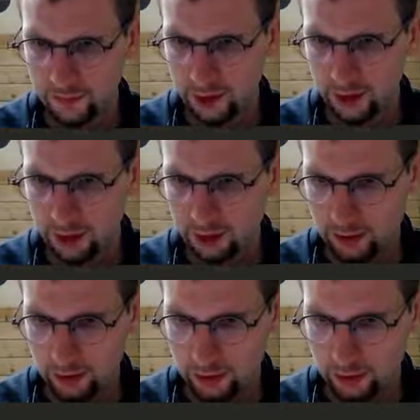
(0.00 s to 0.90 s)

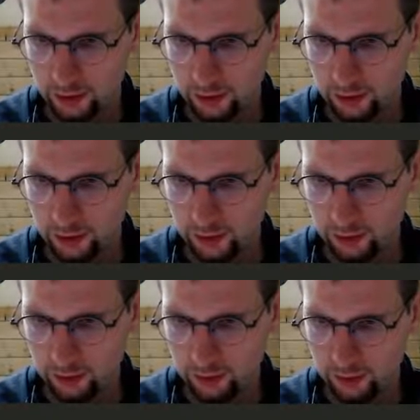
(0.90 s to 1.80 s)
Calc
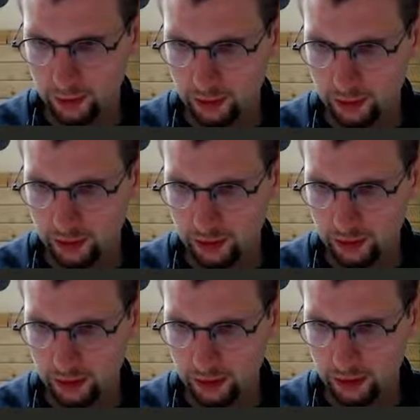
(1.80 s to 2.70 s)
total
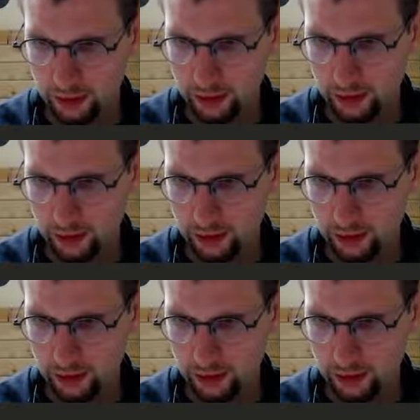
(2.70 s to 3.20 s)
workday.